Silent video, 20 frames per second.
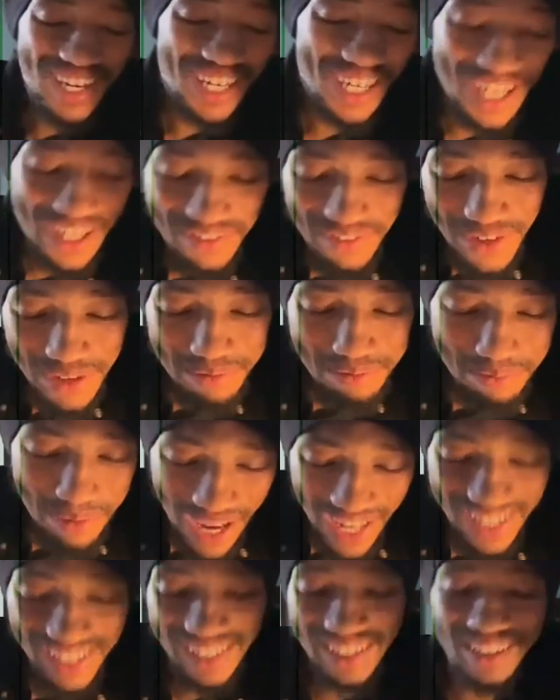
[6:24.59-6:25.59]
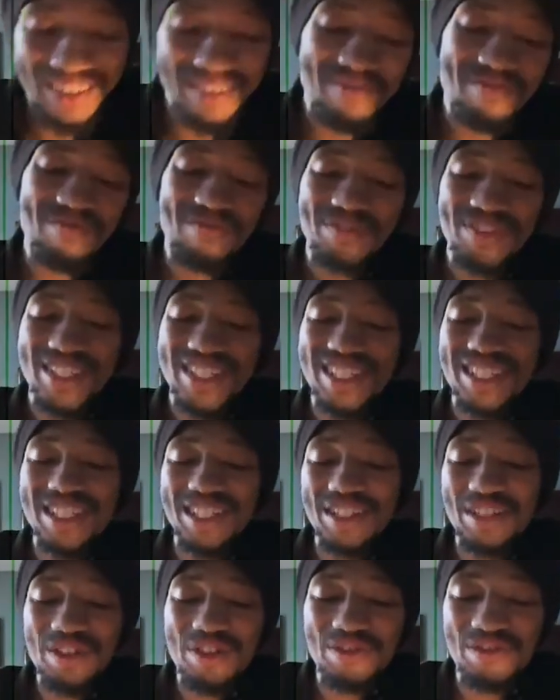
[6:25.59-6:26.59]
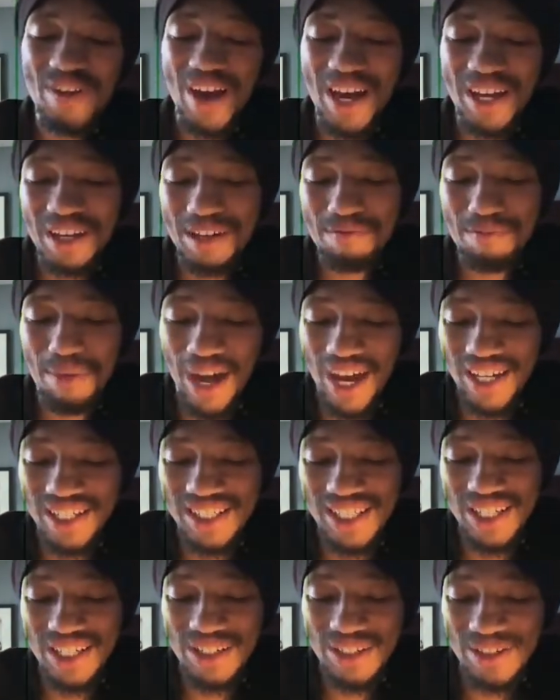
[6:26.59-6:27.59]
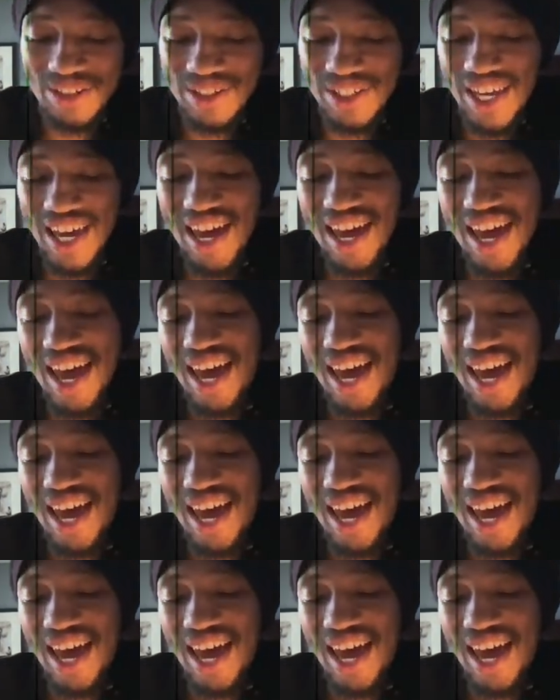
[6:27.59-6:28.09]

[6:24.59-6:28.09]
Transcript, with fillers: Even Betty, still fighting back tears,